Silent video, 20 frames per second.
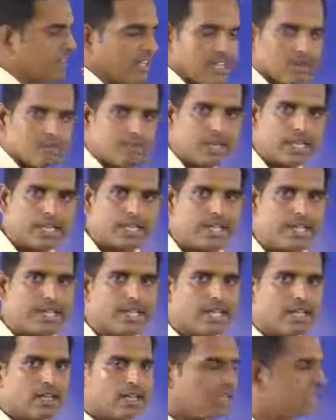variable
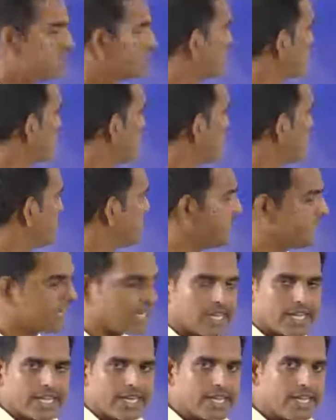A, so we will be
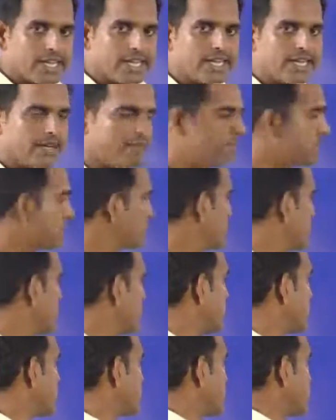declaring
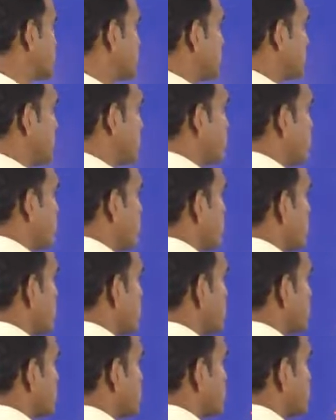individual elements like
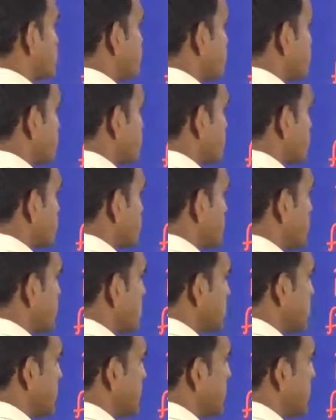float,
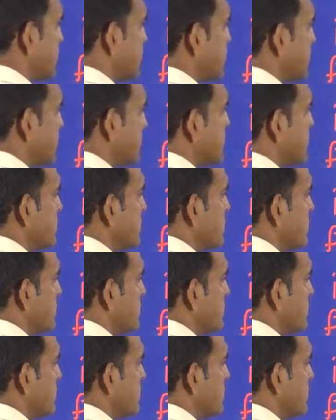salary,